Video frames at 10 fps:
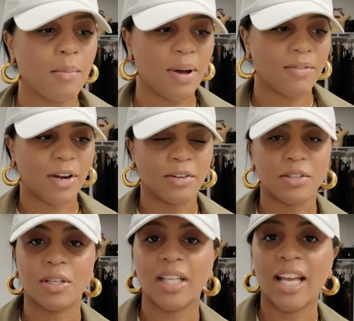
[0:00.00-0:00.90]
my
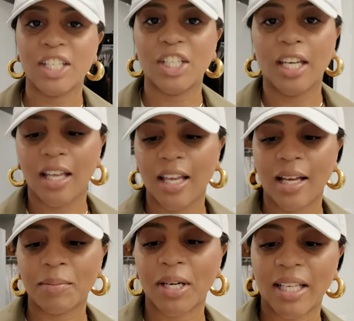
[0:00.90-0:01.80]
fragrance collection and
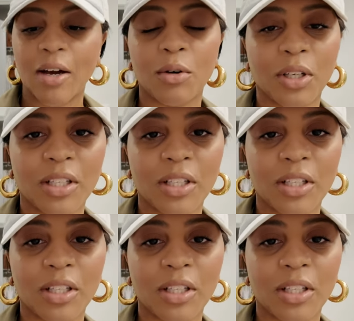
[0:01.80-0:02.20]
I'm gonna hold